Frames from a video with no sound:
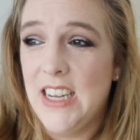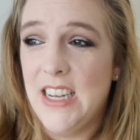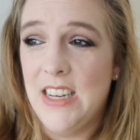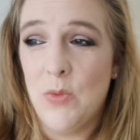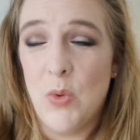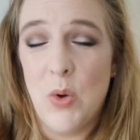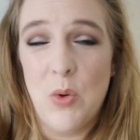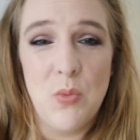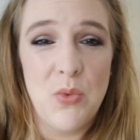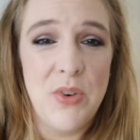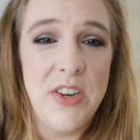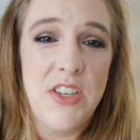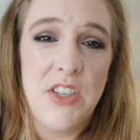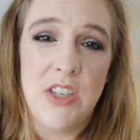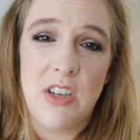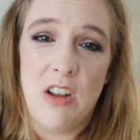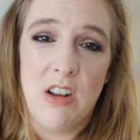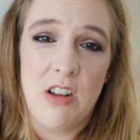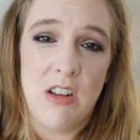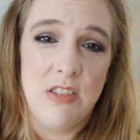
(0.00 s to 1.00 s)
it won't
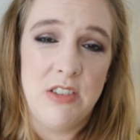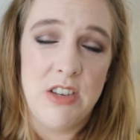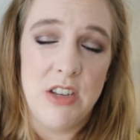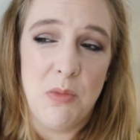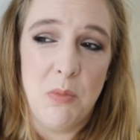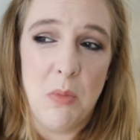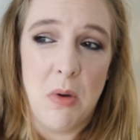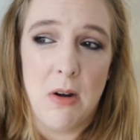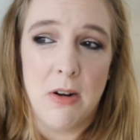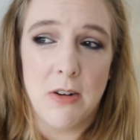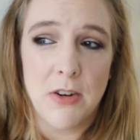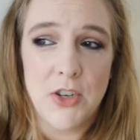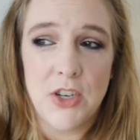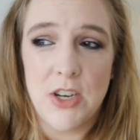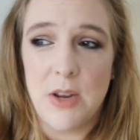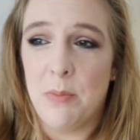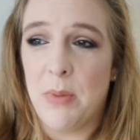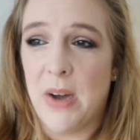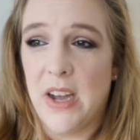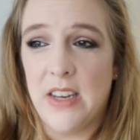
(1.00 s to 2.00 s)
restock until
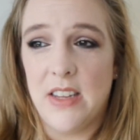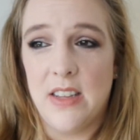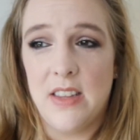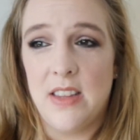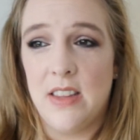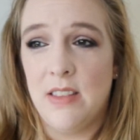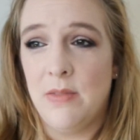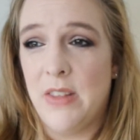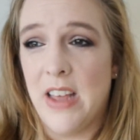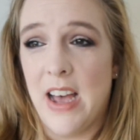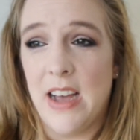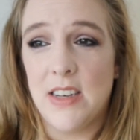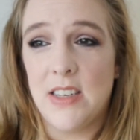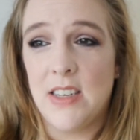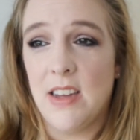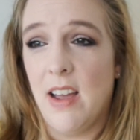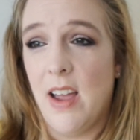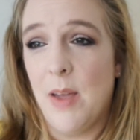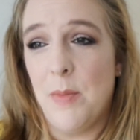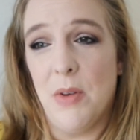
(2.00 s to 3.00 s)
March, and by
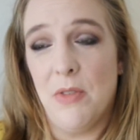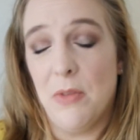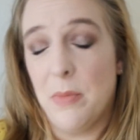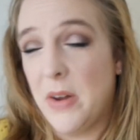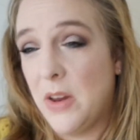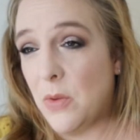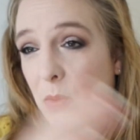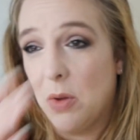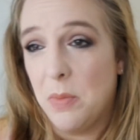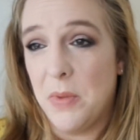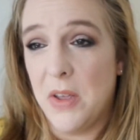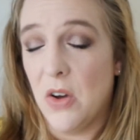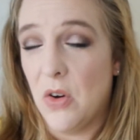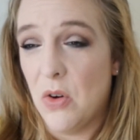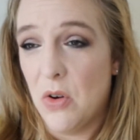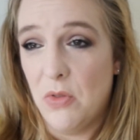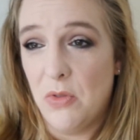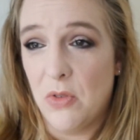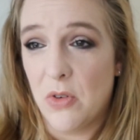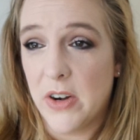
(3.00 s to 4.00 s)
that time everybody will be
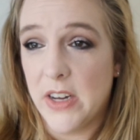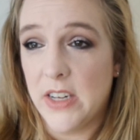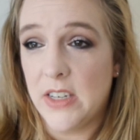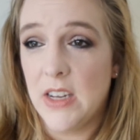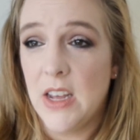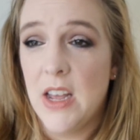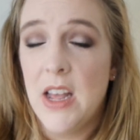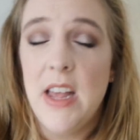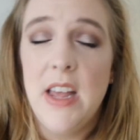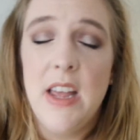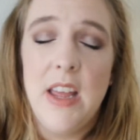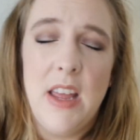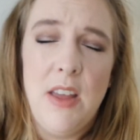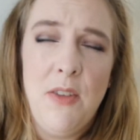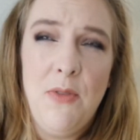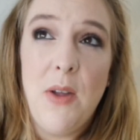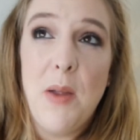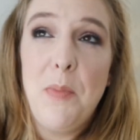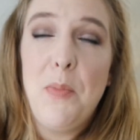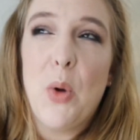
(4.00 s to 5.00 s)
over it.
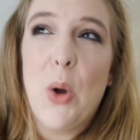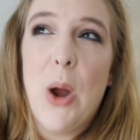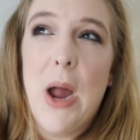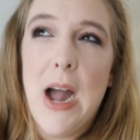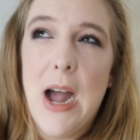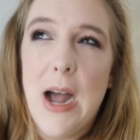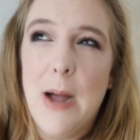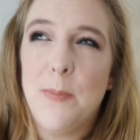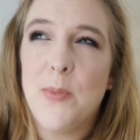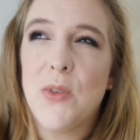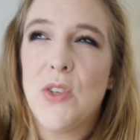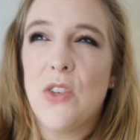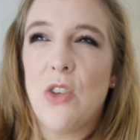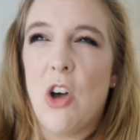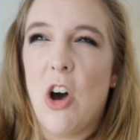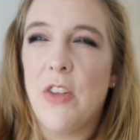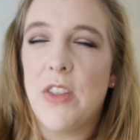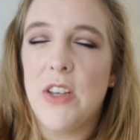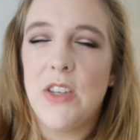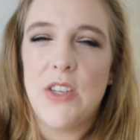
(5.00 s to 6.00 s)
If I perhaps
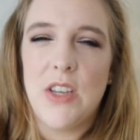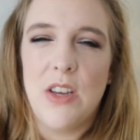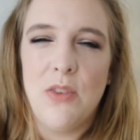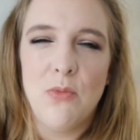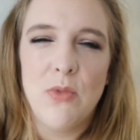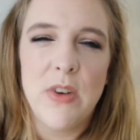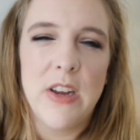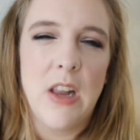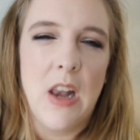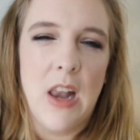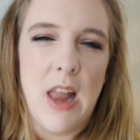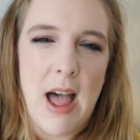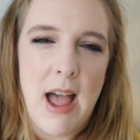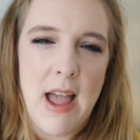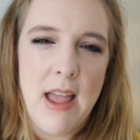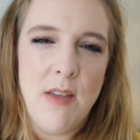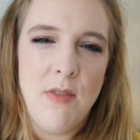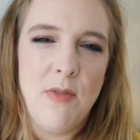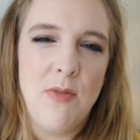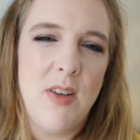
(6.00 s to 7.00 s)
saw this in real
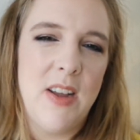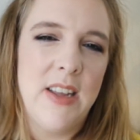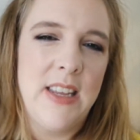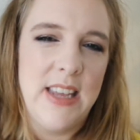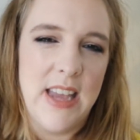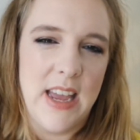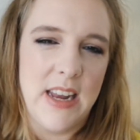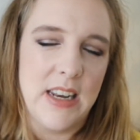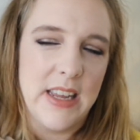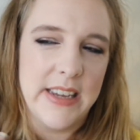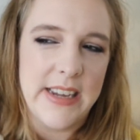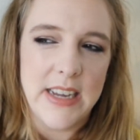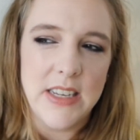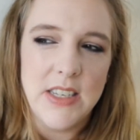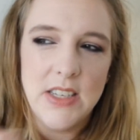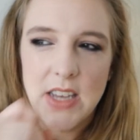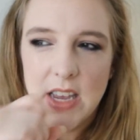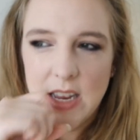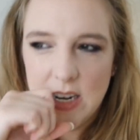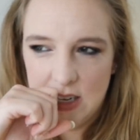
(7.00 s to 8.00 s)
life, again, like I
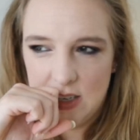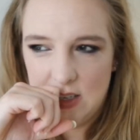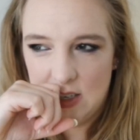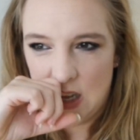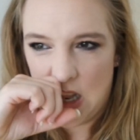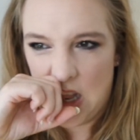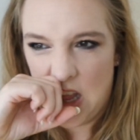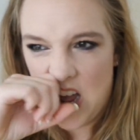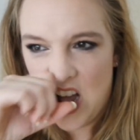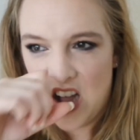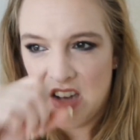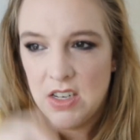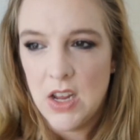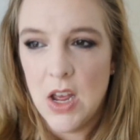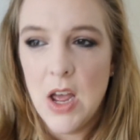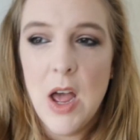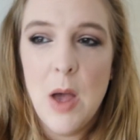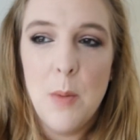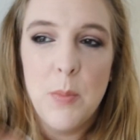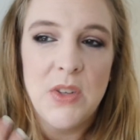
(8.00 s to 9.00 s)
say this a lot,
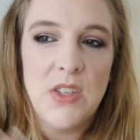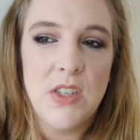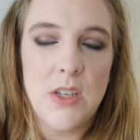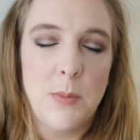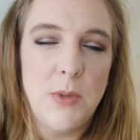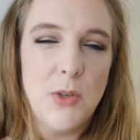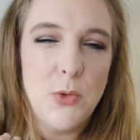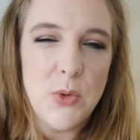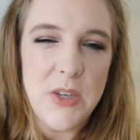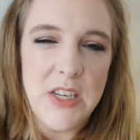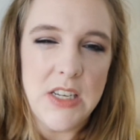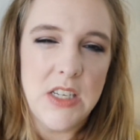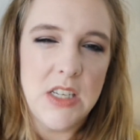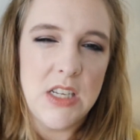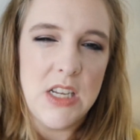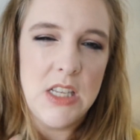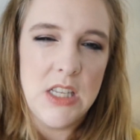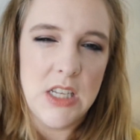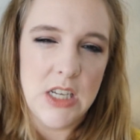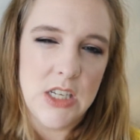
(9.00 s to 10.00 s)
but sometimes when you
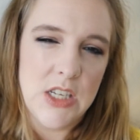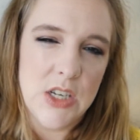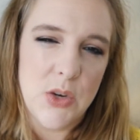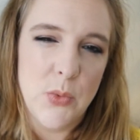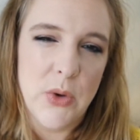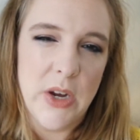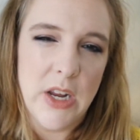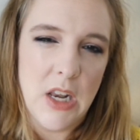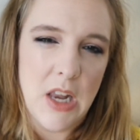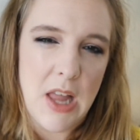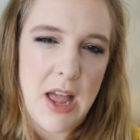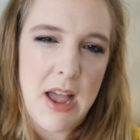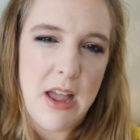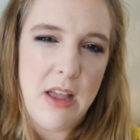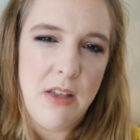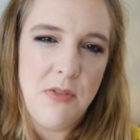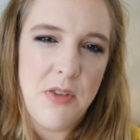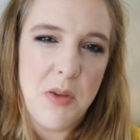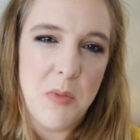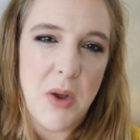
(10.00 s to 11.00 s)
see things in real
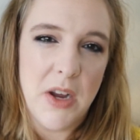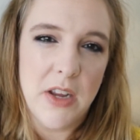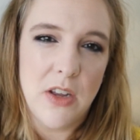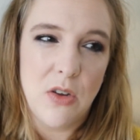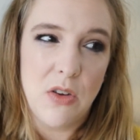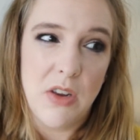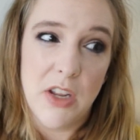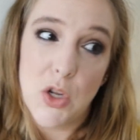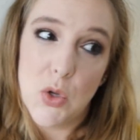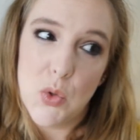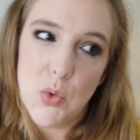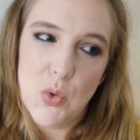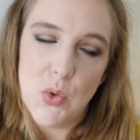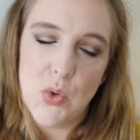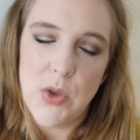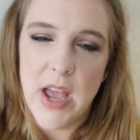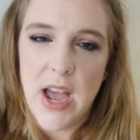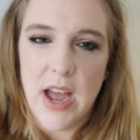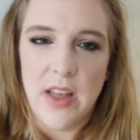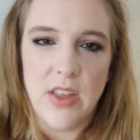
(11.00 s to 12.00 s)
life, you might go like,
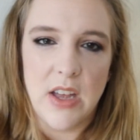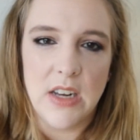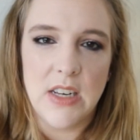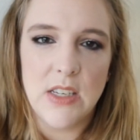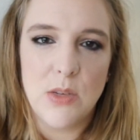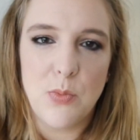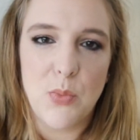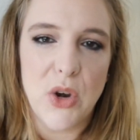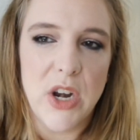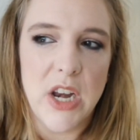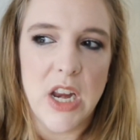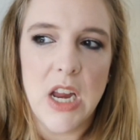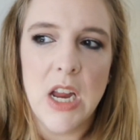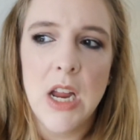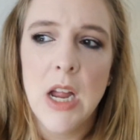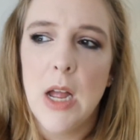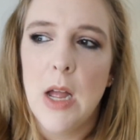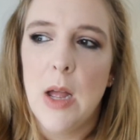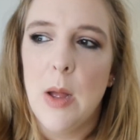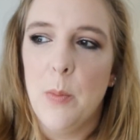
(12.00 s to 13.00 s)
ooh, yeah, that is
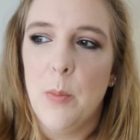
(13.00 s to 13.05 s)
pretty.